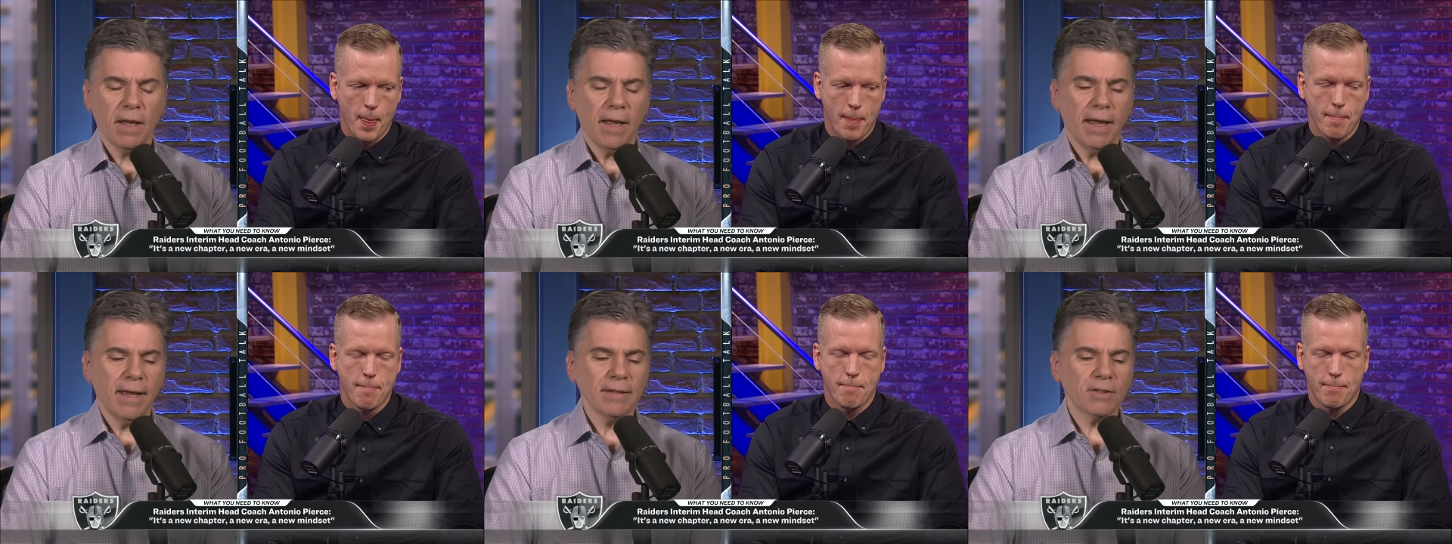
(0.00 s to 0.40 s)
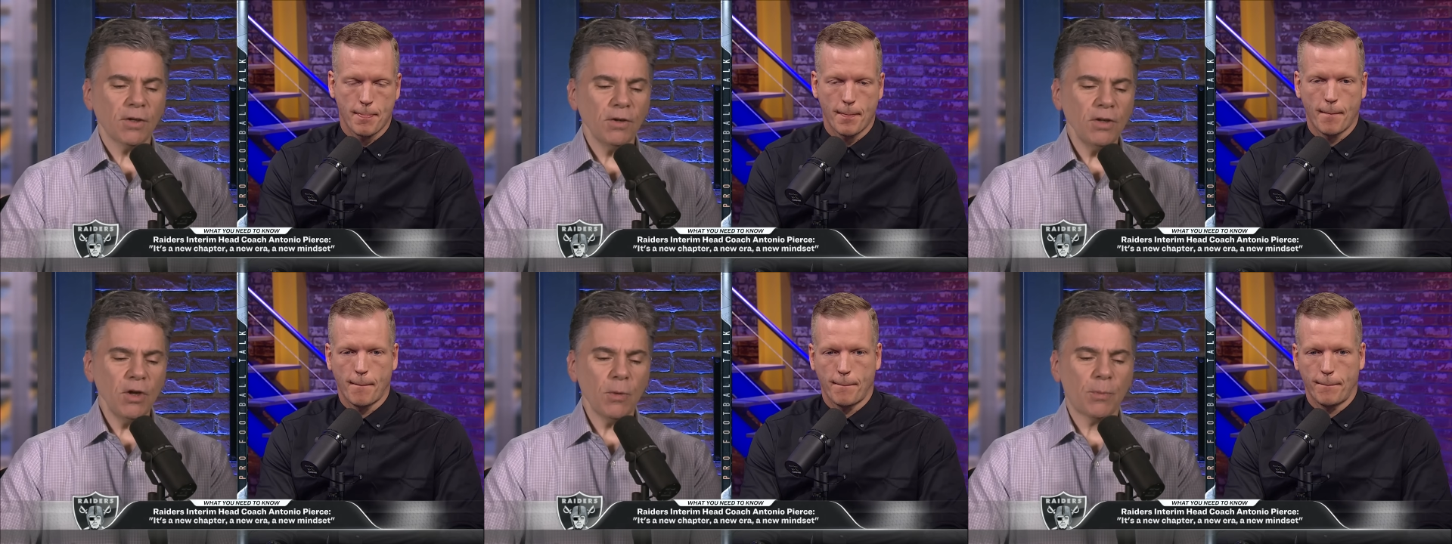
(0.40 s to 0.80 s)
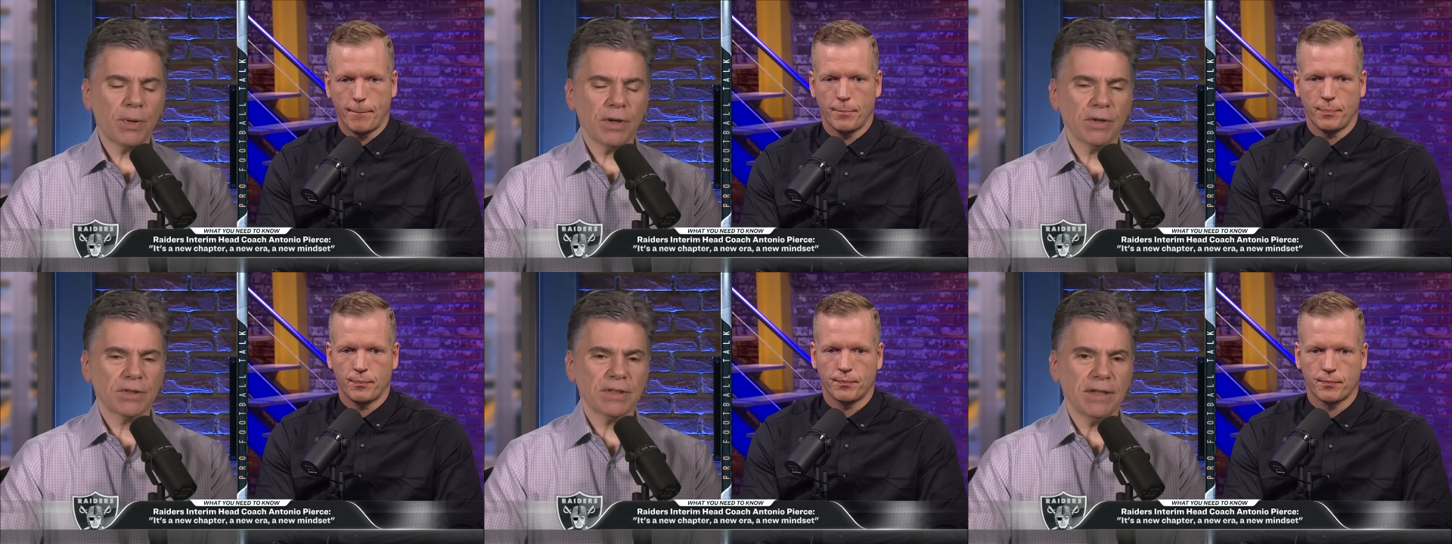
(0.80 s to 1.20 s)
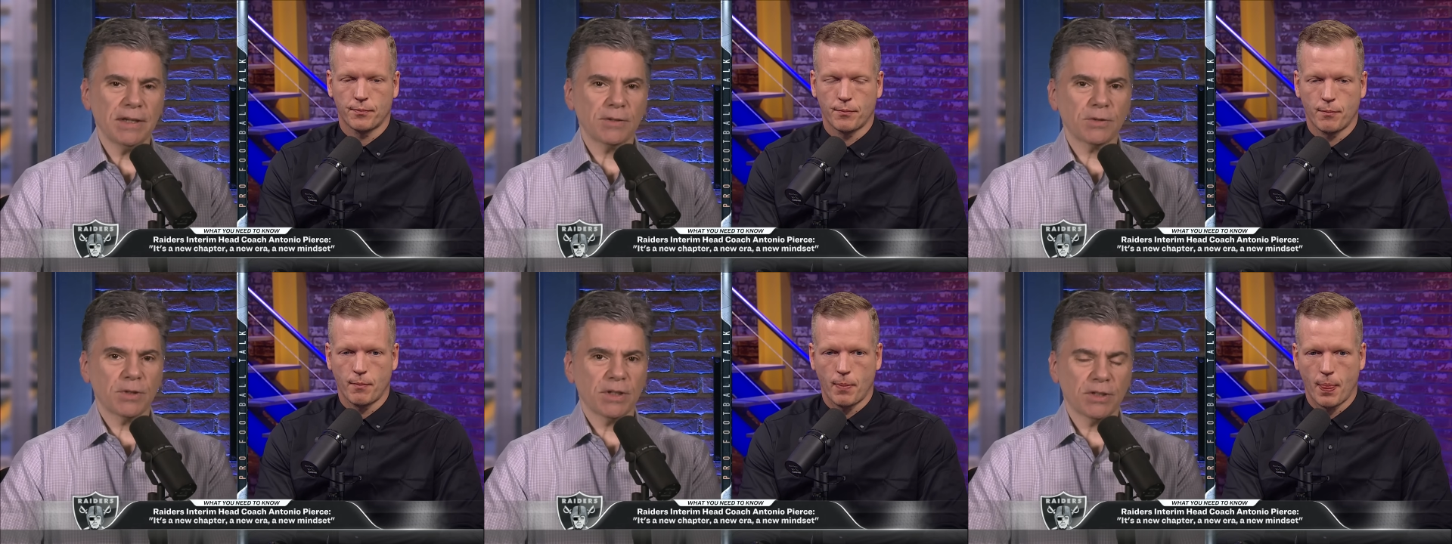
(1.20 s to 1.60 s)
Speaker 1: Antonio Pierce, an
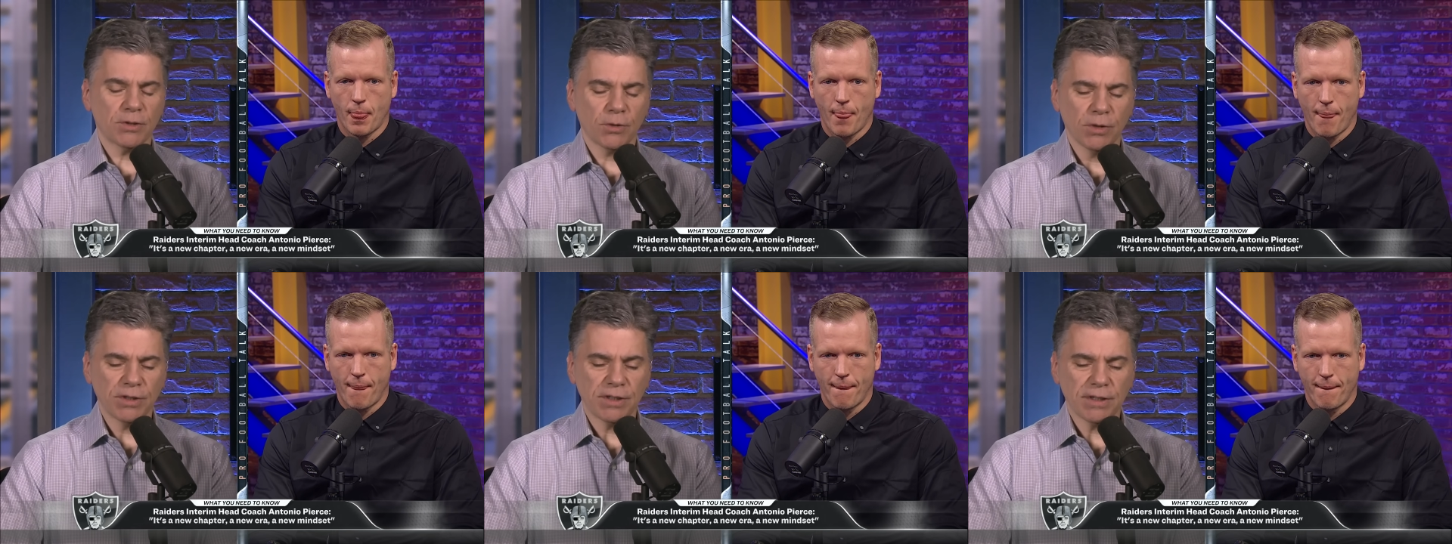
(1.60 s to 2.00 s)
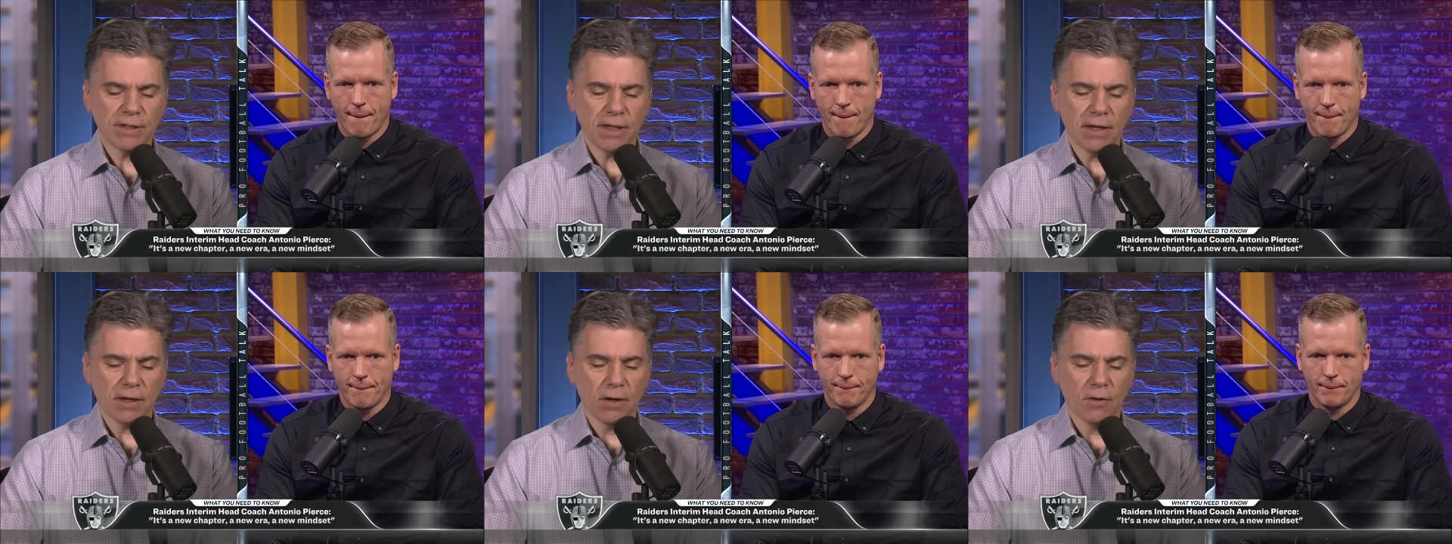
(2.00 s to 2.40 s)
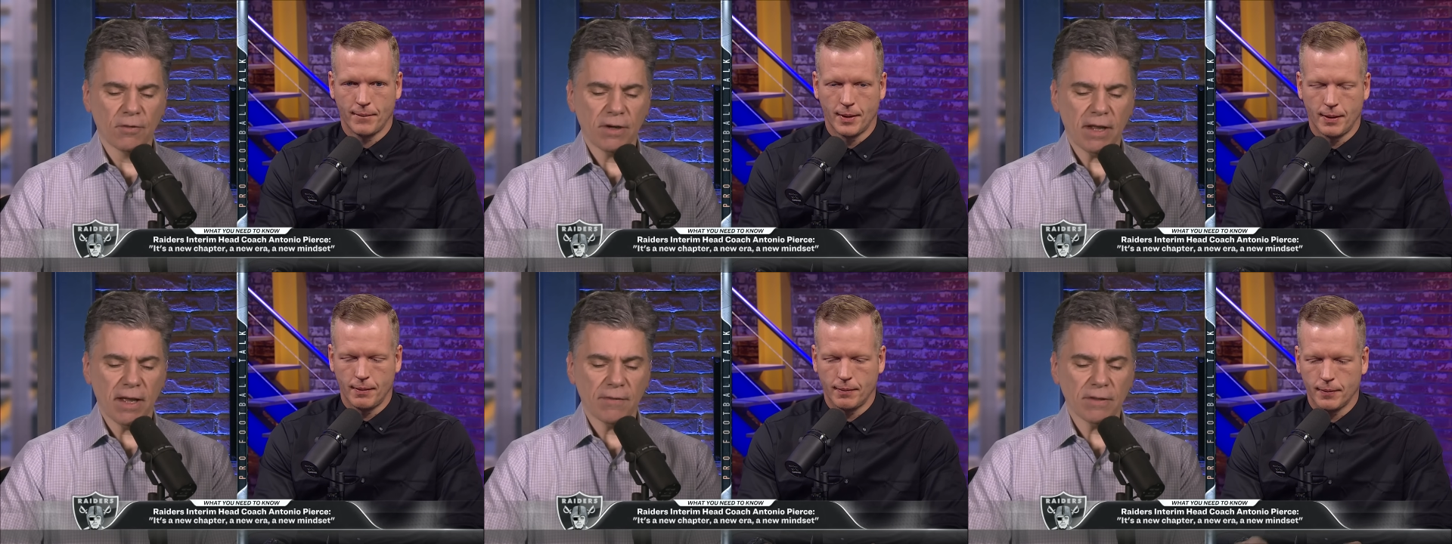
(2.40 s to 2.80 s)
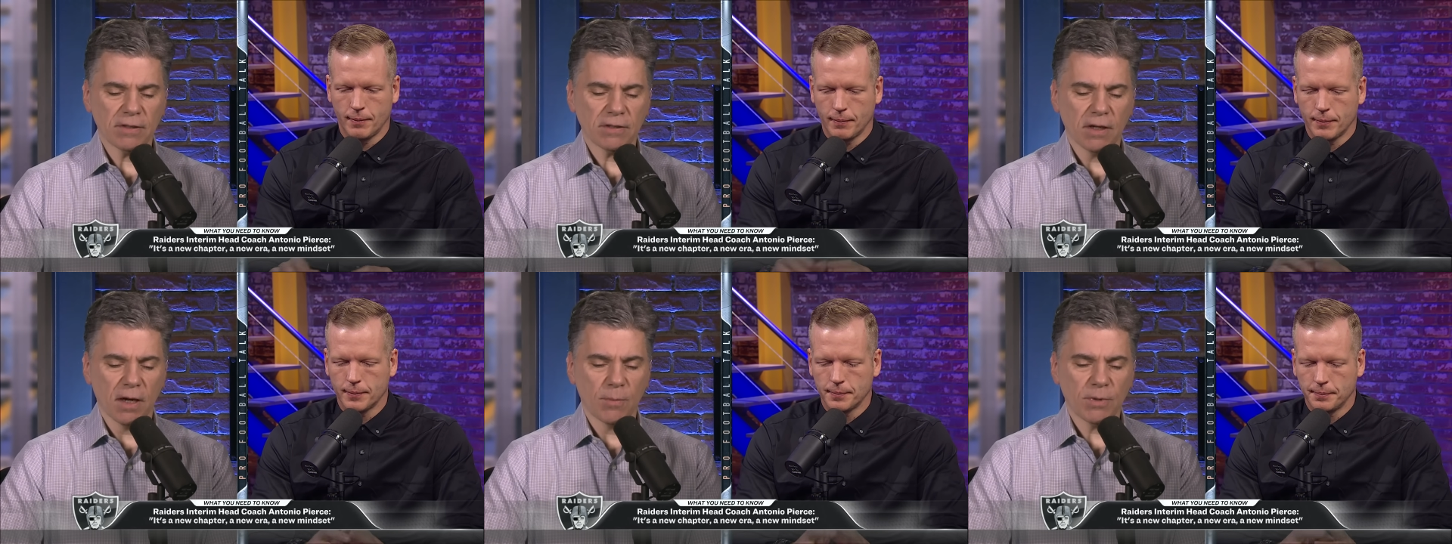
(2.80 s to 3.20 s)
interesting choice to take over and have this
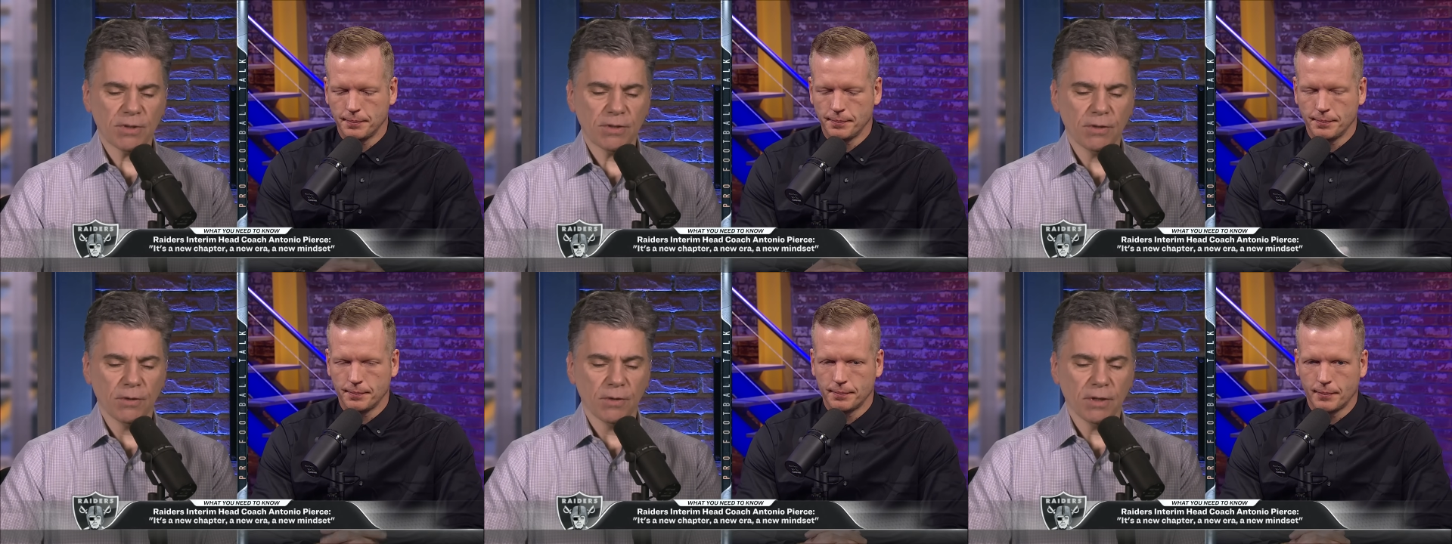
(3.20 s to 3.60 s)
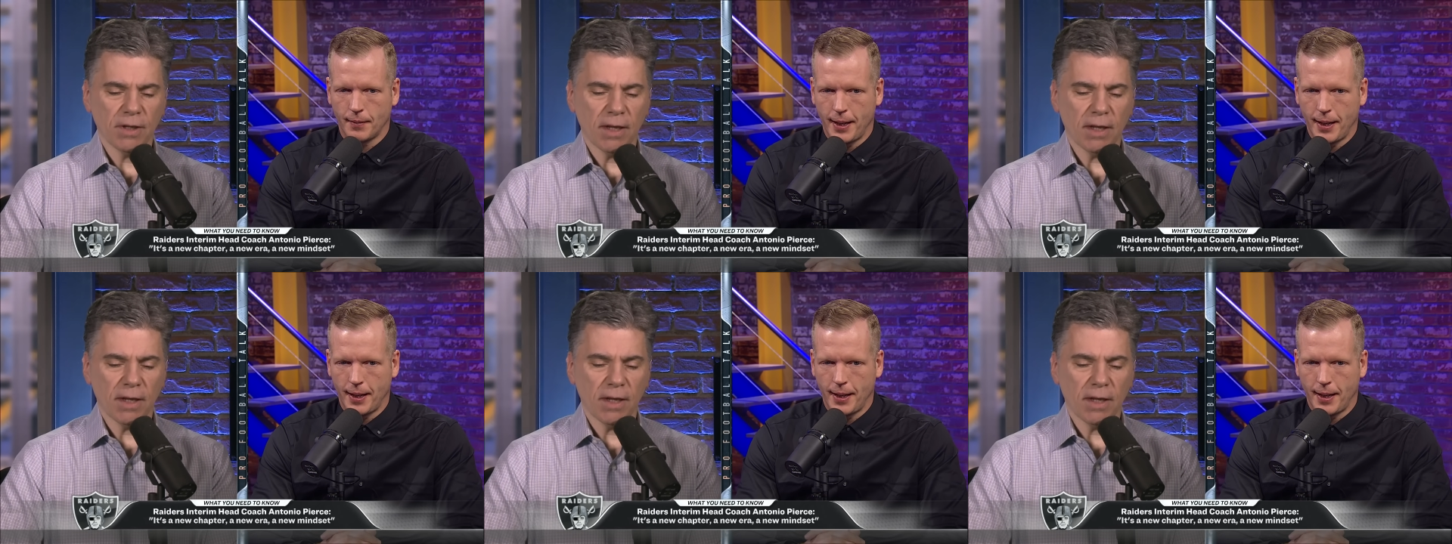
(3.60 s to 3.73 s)
opportunity.